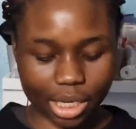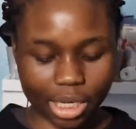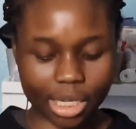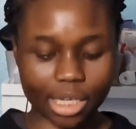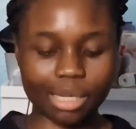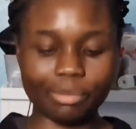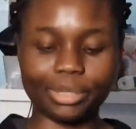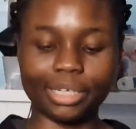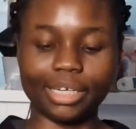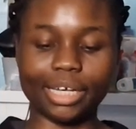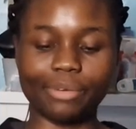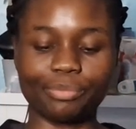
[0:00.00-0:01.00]
And
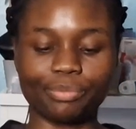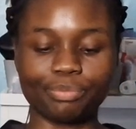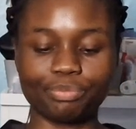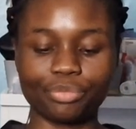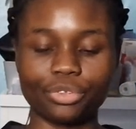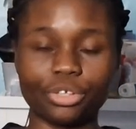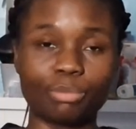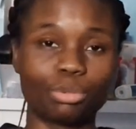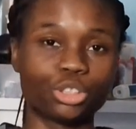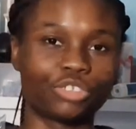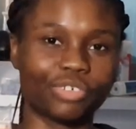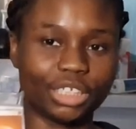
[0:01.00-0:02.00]
then a bunch
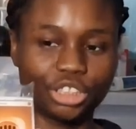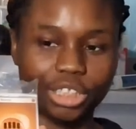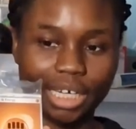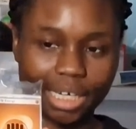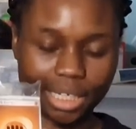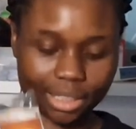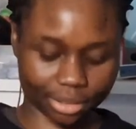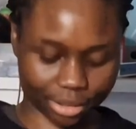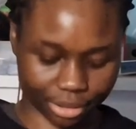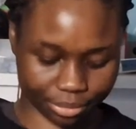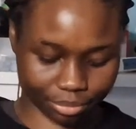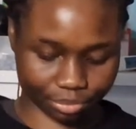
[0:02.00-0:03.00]
of energy cards,